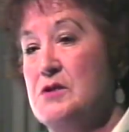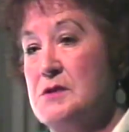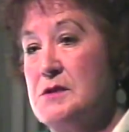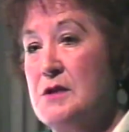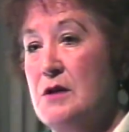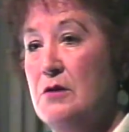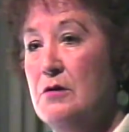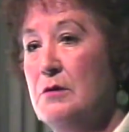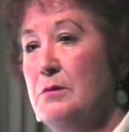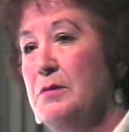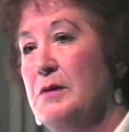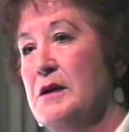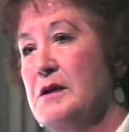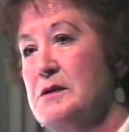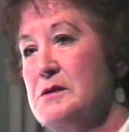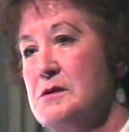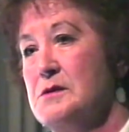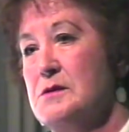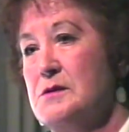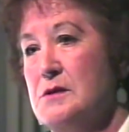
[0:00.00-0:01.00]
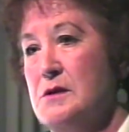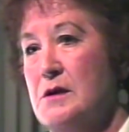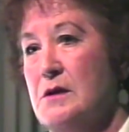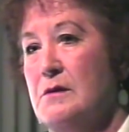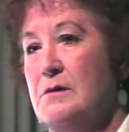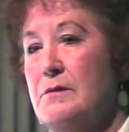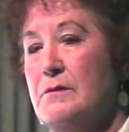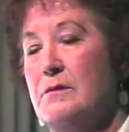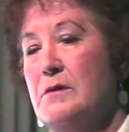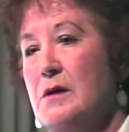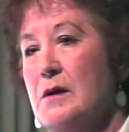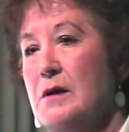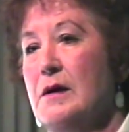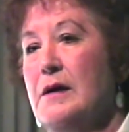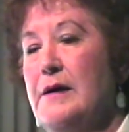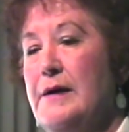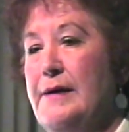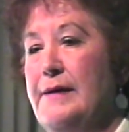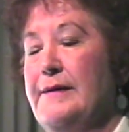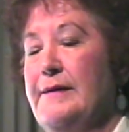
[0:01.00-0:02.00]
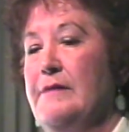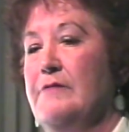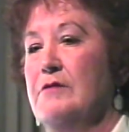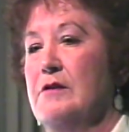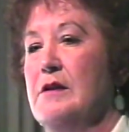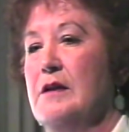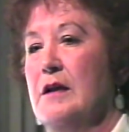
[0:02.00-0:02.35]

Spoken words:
tears your solar plexus and your heart